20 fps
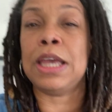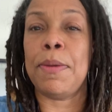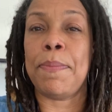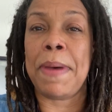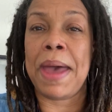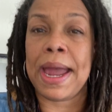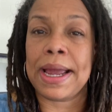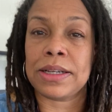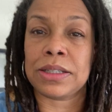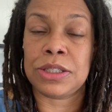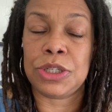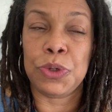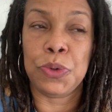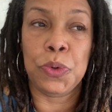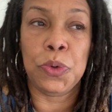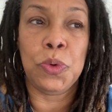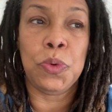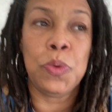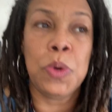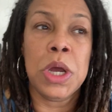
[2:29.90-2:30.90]
get back
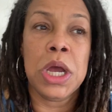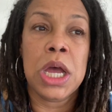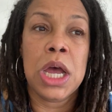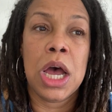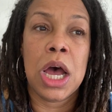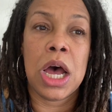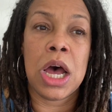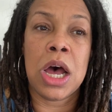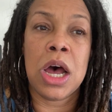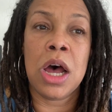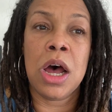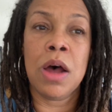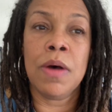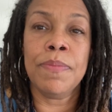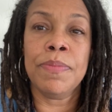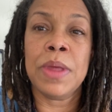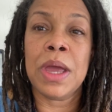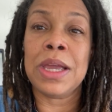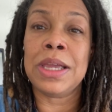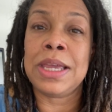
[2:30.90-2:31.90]
to
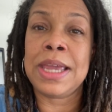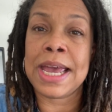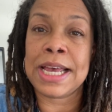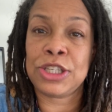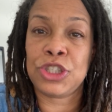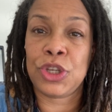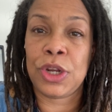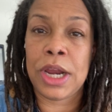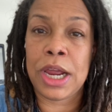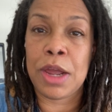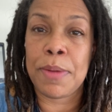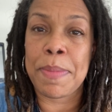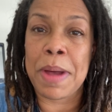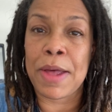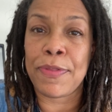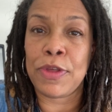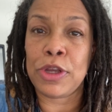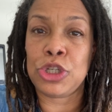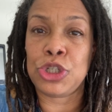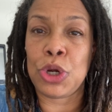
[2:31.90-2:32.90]
um, yesterday
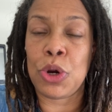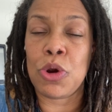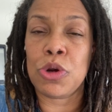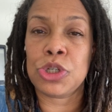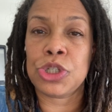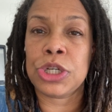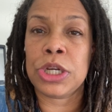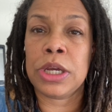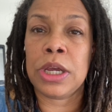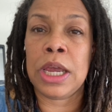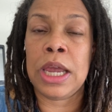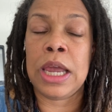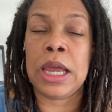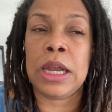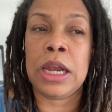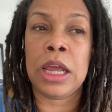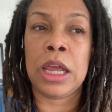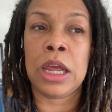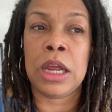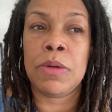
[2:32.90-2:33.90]
about the church.
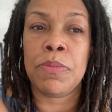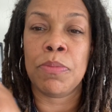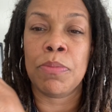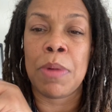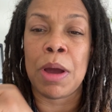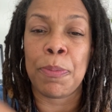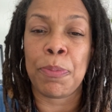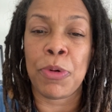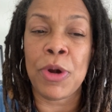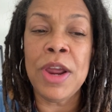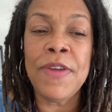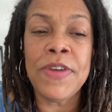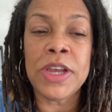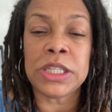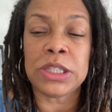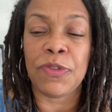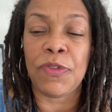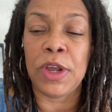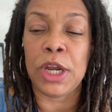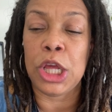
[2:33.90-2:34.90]
And in my
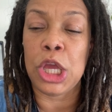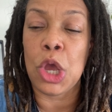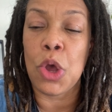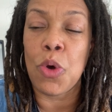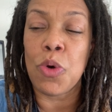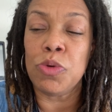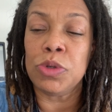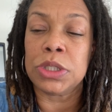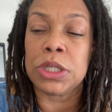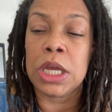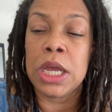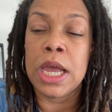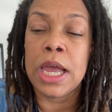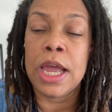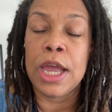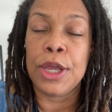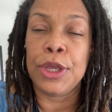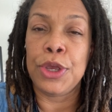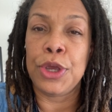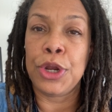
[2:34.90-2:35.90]
previous videos,
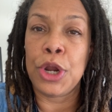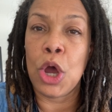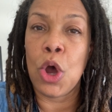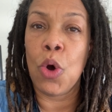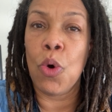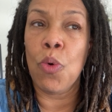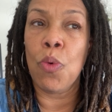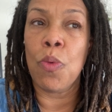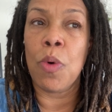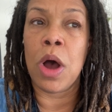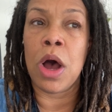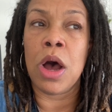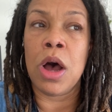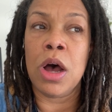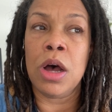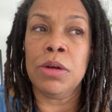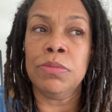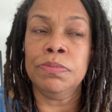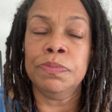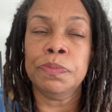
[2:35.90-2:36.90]
you know,
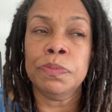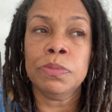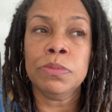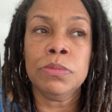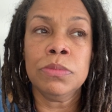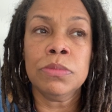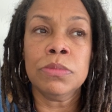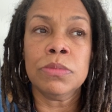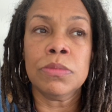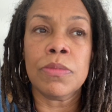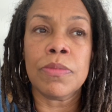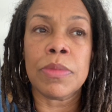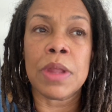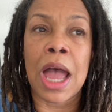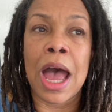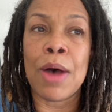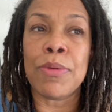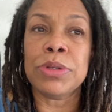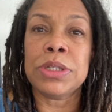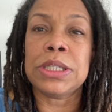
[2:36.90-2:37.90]
um,
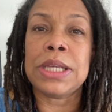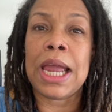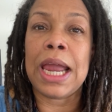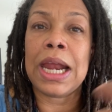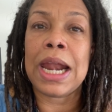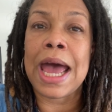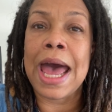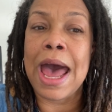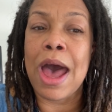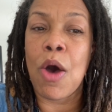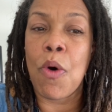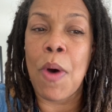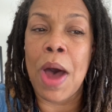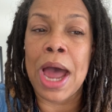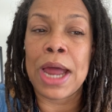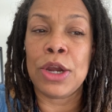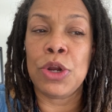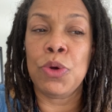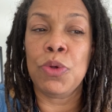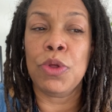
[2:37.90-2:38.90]
I was saying how
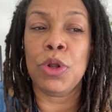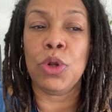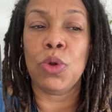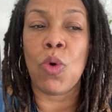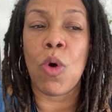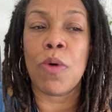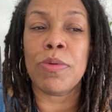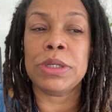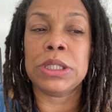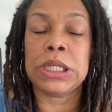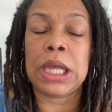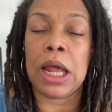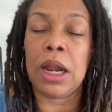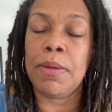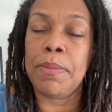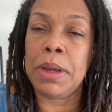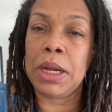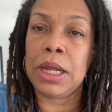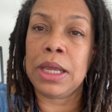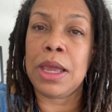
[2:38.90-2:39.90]
I knew the Lord was
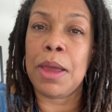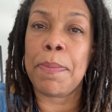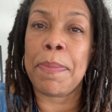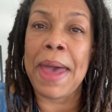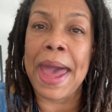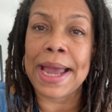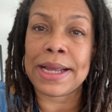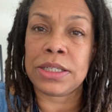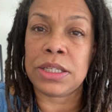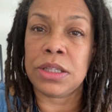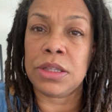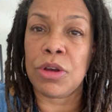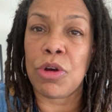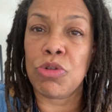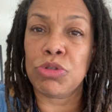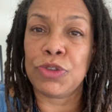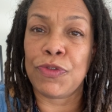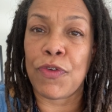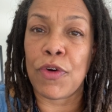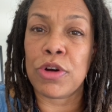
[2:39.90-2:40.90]
telling me to get back to
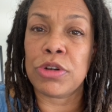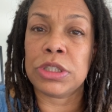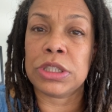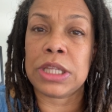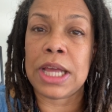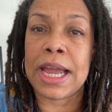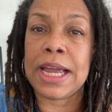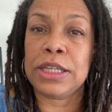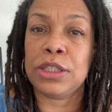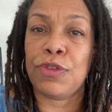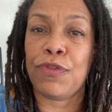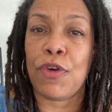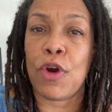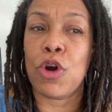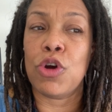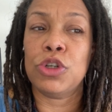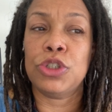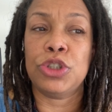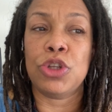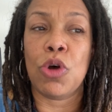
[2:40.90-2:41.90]
those first things
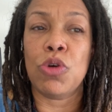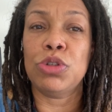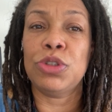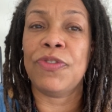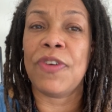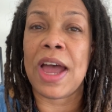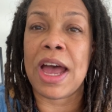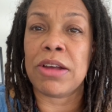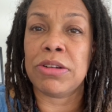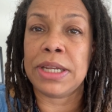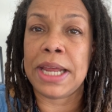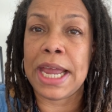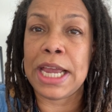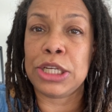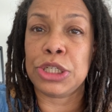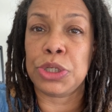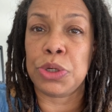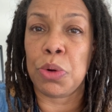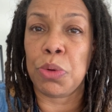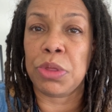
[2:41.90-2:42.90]
first, those
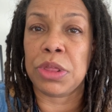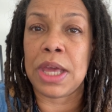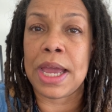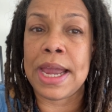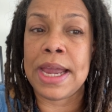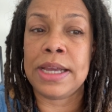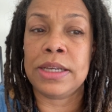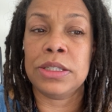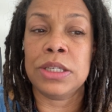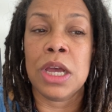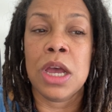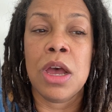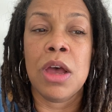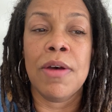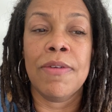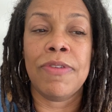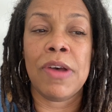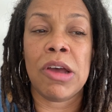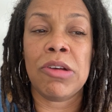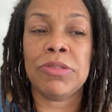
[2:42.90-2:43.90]
foundational things,
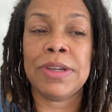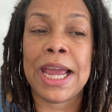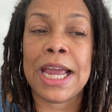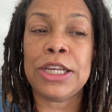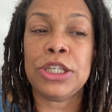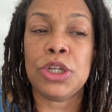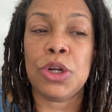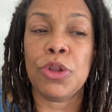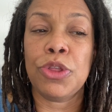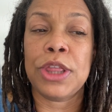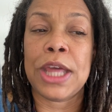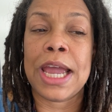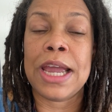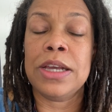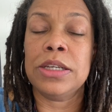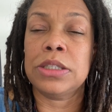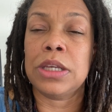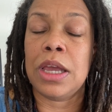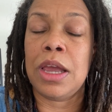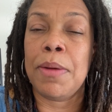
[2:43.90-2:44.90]
foundational
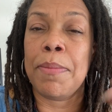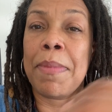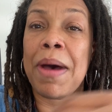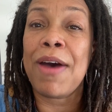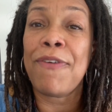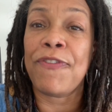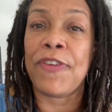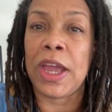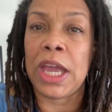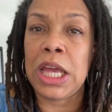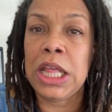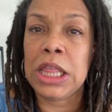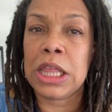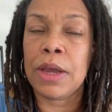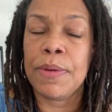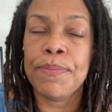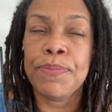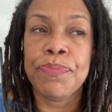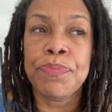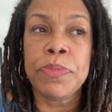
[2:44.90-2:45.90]
things in my faith.
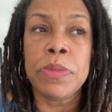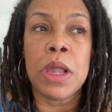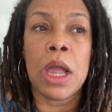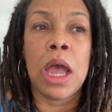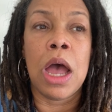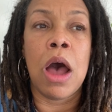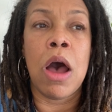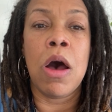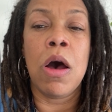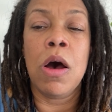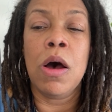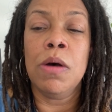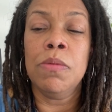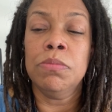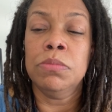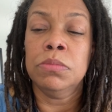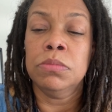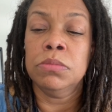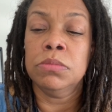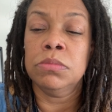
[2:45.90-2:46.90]

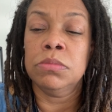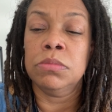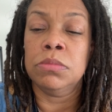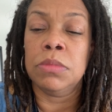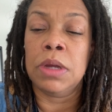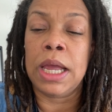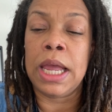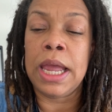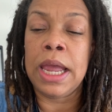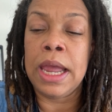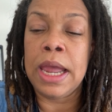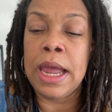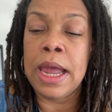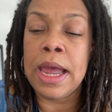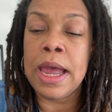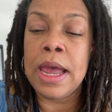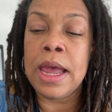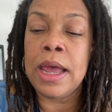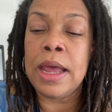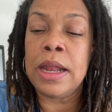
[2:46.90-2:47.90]
Um,
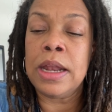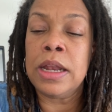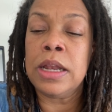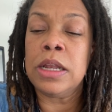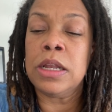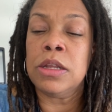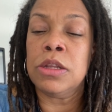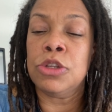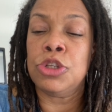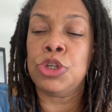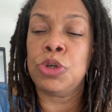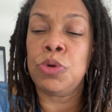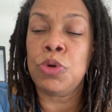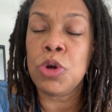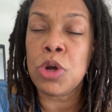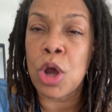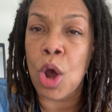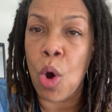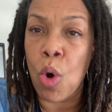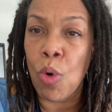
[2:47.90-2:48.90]
and due
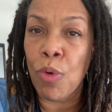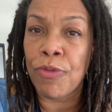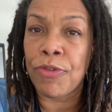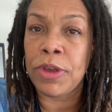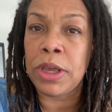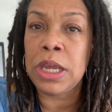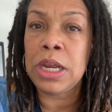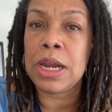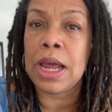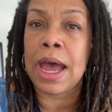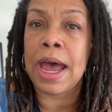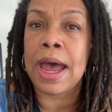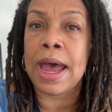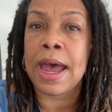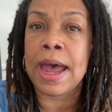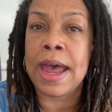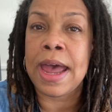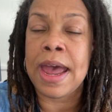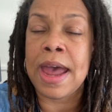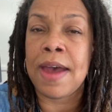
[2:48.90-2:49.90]
to COVID,
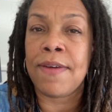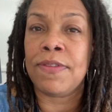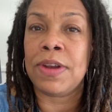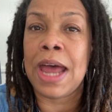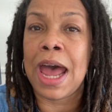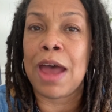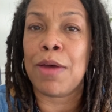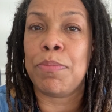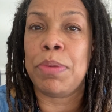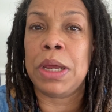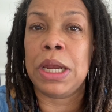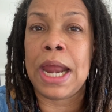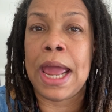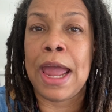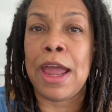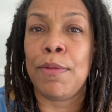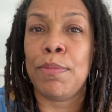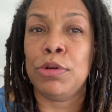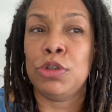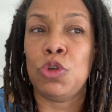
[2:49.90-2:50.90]
I have not been
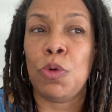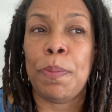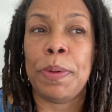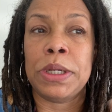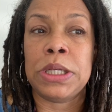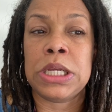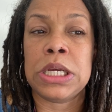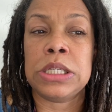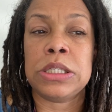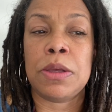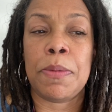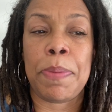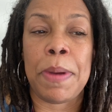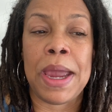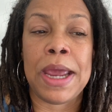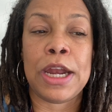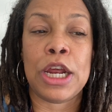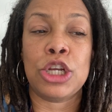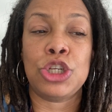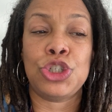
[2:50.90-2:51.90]
able to
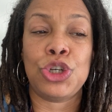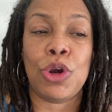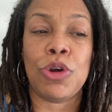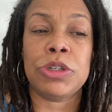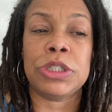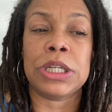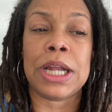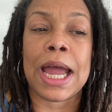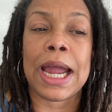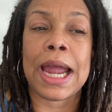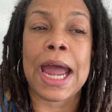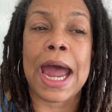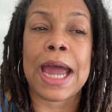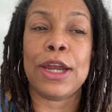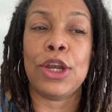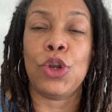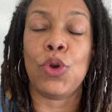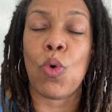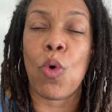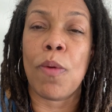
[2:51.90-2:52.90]
participate in church like I
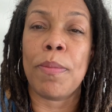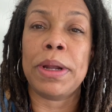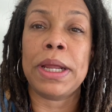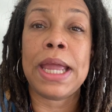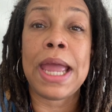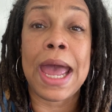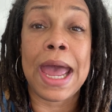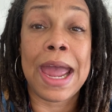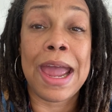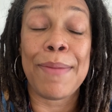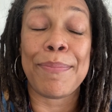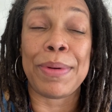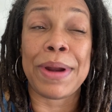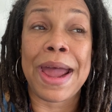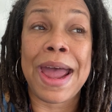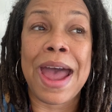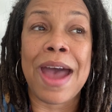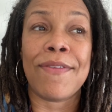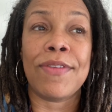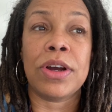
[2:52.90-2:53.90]
normally had, but I
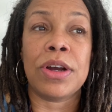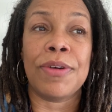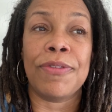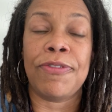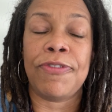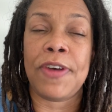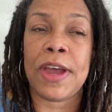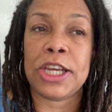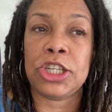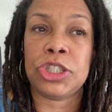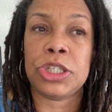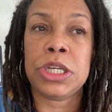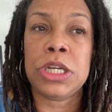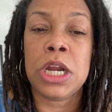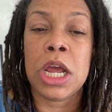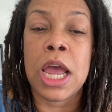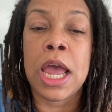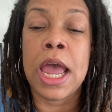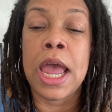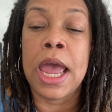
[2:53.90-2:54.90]
have a confession.
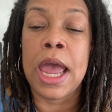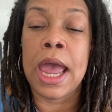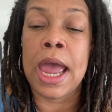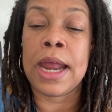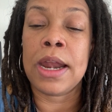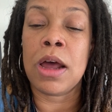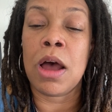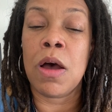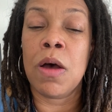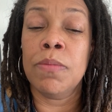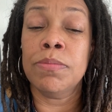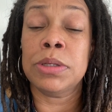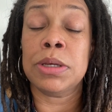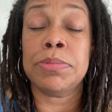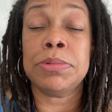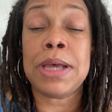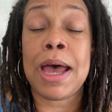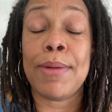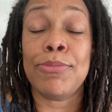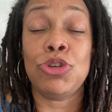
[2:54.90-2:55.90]
And um,
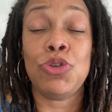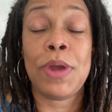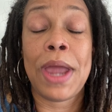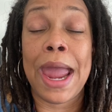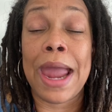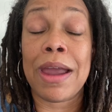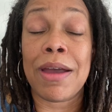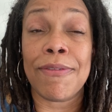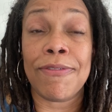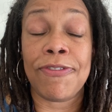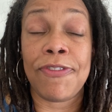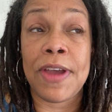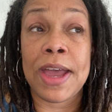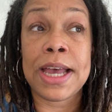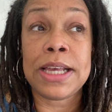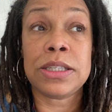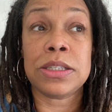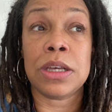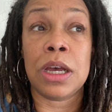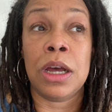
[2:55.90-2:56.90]
sometimes you can't
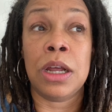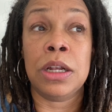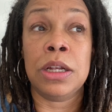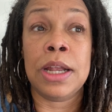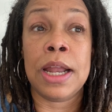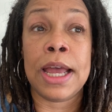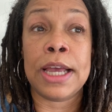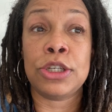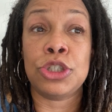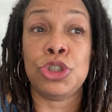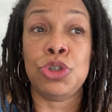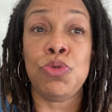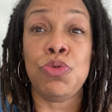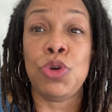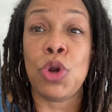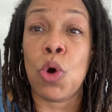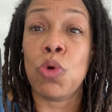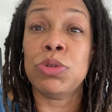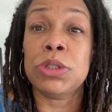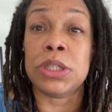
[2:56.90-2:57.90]
confess unless you
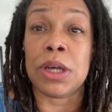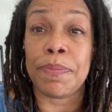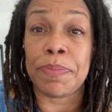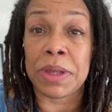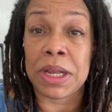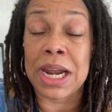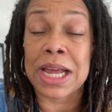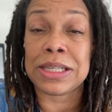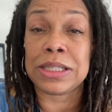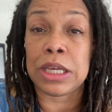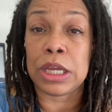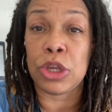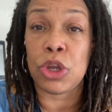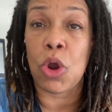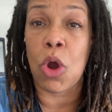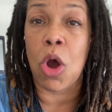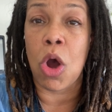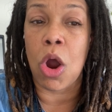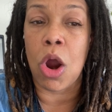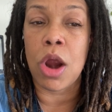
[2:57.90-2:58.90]
know something that's in
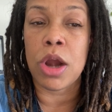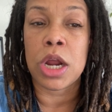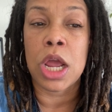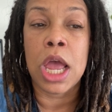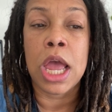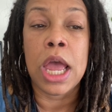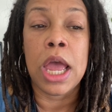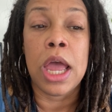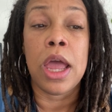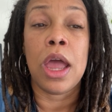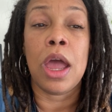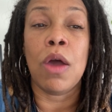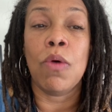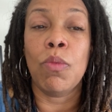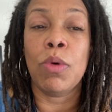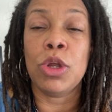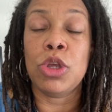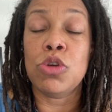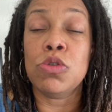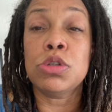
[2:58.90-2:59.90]
your heart. And
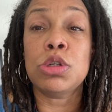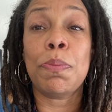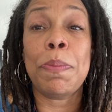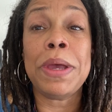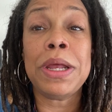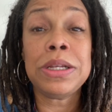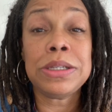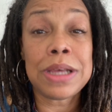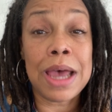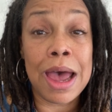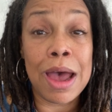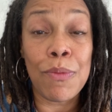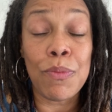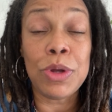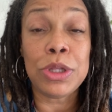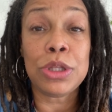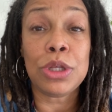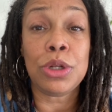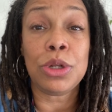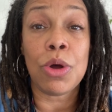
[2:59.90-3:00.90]
when you spend time
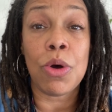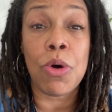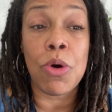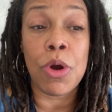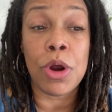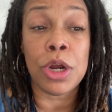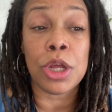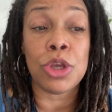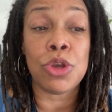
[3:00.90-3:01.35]
with the Lord